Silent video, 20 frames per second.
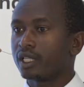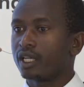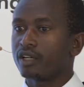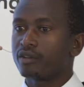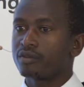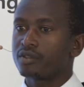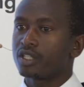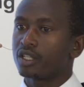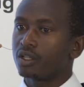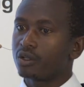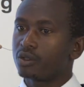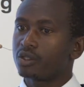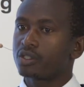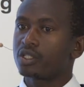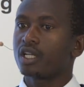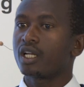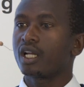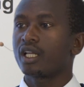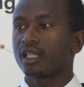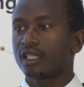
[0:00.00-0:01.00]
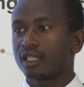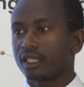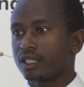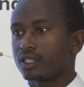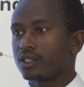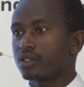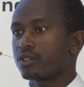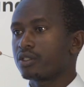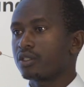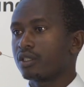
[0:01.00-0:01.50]
they have cellulose and other
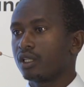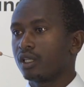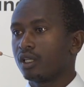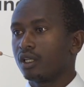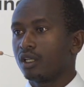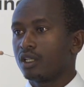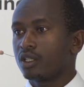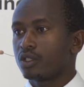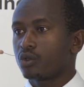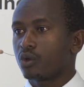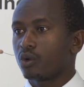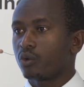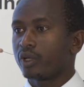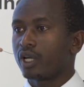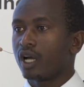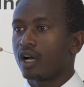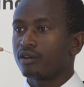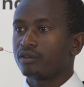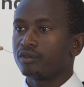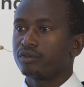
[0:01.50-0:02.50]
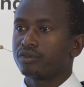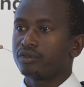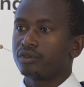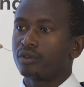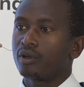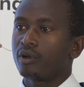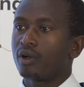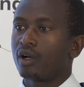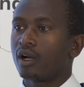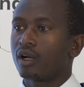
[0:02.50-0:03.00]
things. So we have
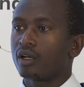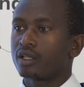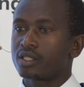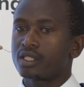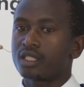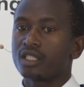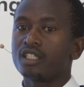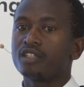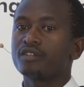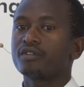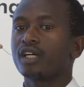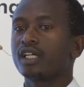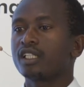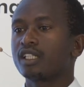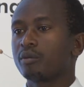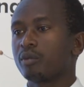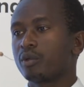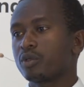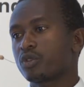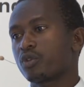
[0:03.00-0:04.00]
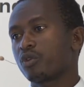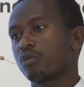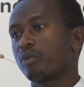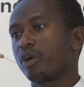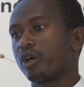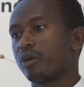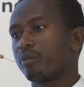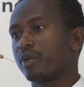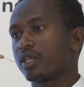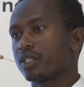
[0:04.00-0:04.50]
significant amounts of
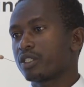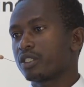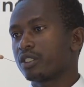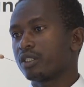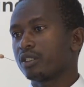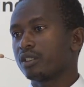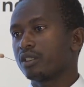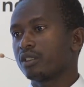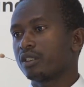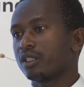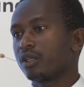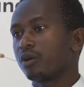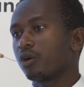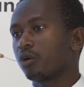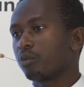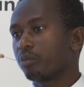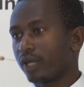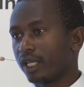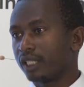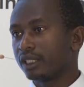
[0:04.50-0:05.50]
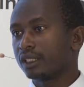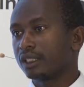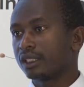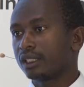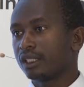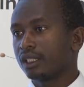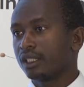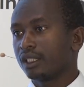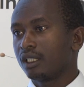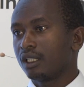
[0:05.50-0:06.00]
biomass in the whole plant.
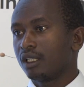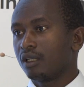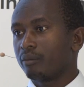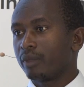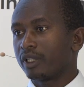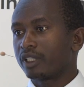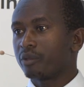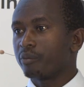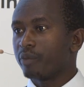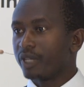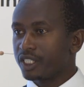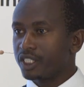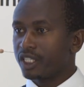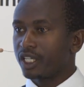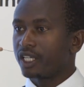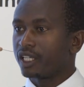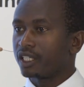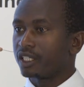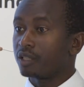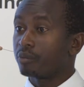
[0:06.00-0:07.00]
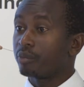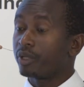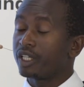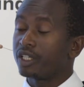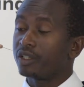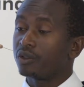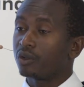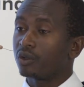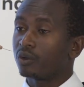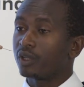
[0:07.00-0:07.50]
But majorly,
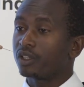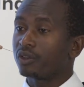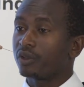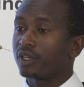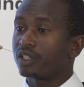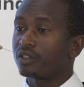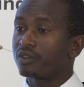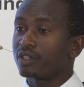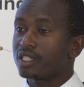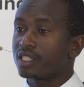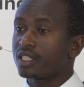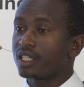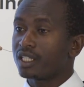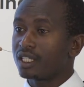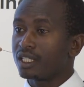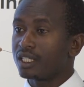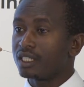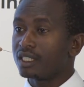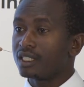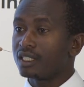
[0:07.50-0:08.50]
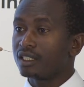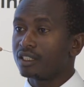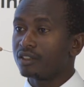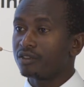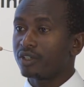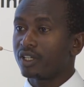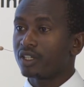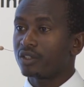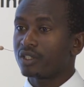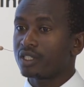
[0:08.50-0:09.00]
depending on what you're interested in,
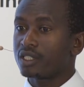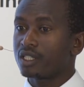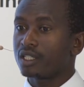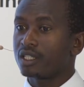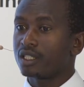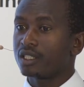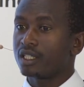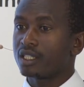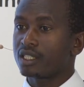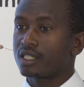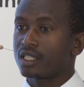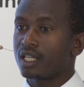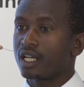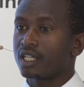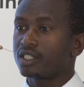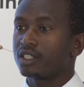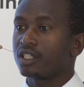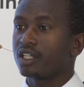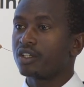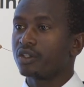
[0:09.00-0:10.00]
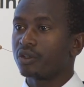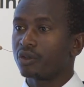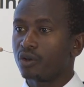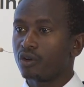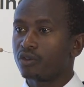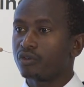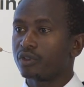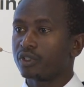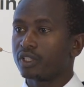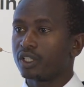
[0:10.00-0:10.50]
if you're interested in the starch, then you
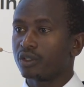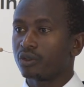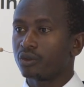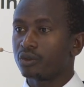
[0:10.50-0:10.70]
go for the